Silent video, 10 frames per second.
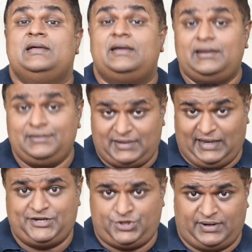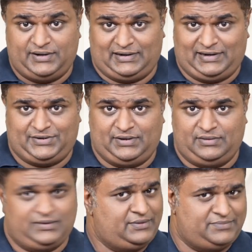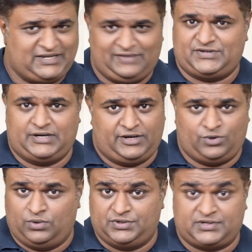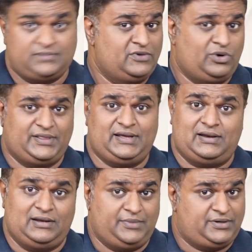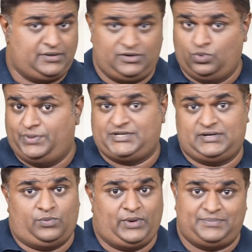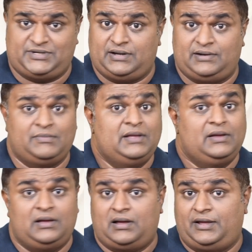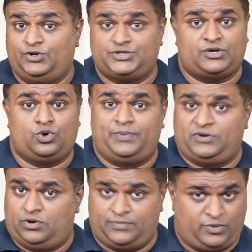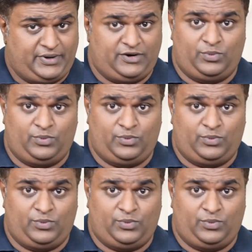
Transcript: In case you're interested in the self-study course or the unlimited, to visit our website, use the coupon code provided